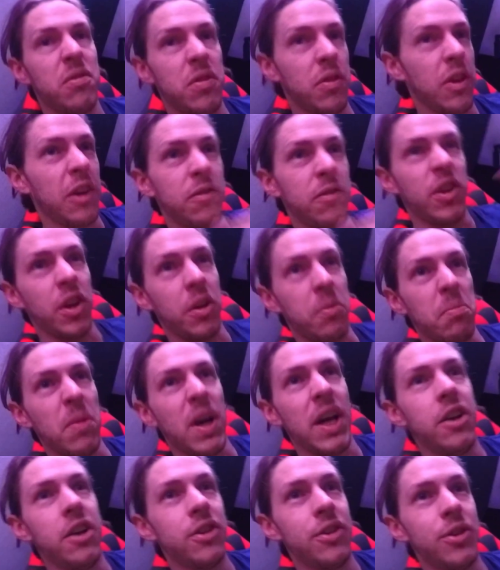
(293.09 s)
I've done
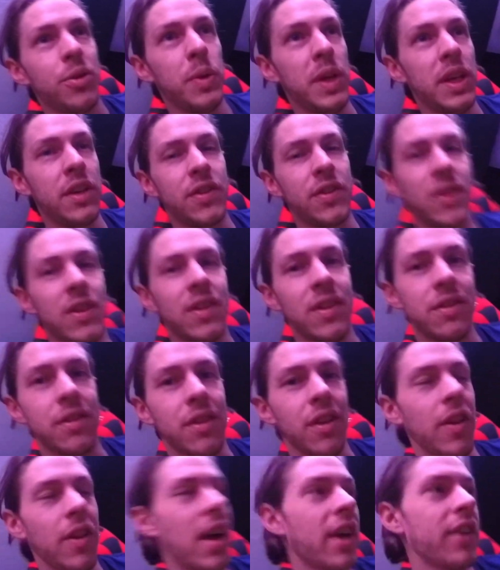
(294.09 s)
minor tweaks since
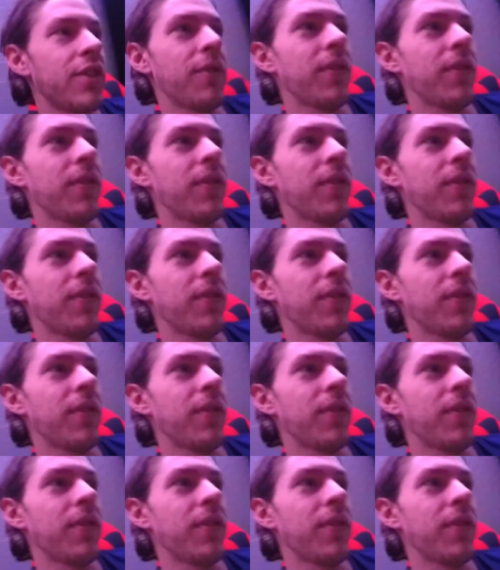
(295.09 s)
the last